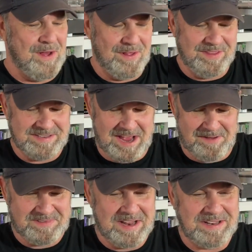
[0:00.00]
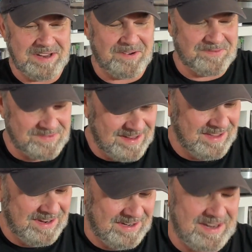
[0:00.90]
all these albums they took
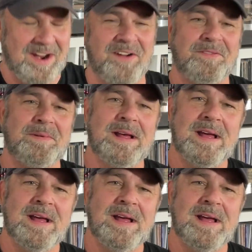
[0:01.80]
really good care of them.